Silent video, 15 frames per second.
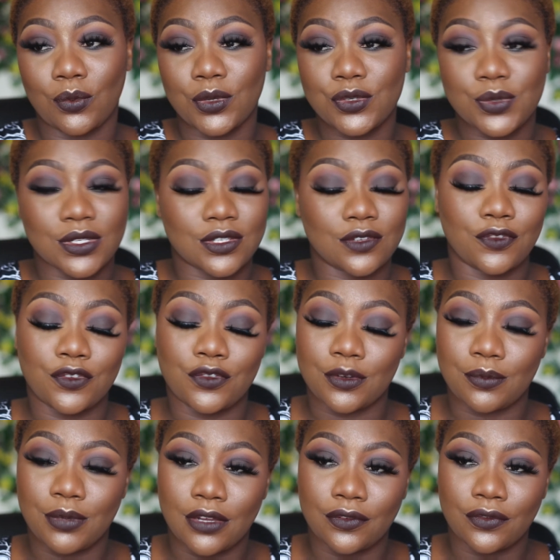Which was the
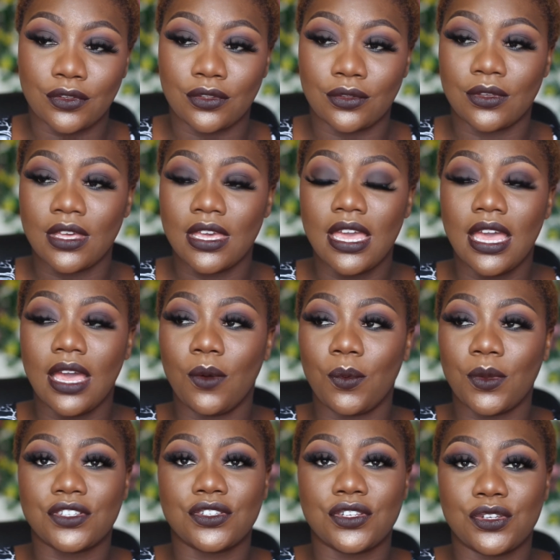favorite part for you?
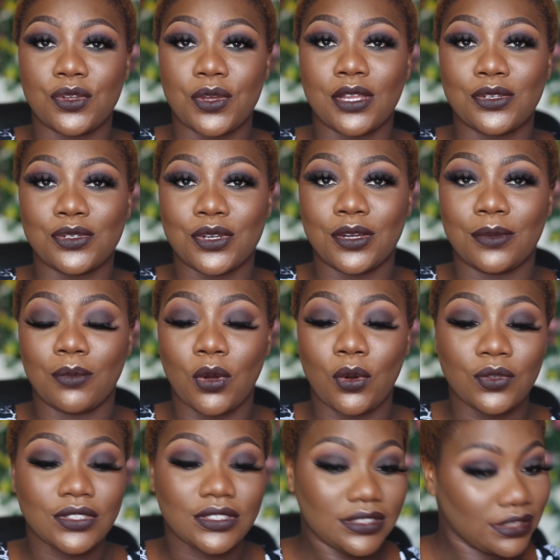Which did you enjoy
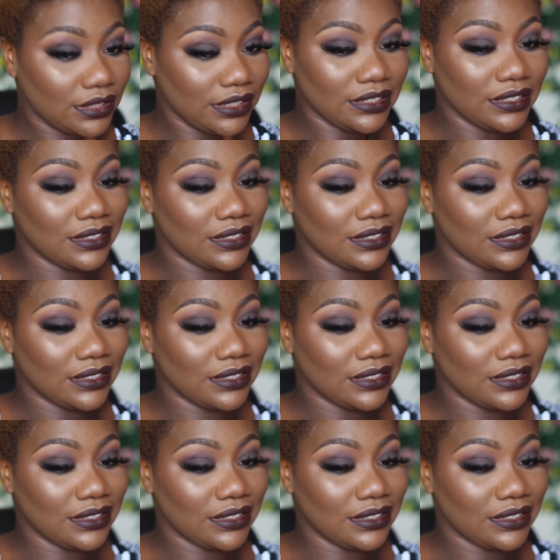most?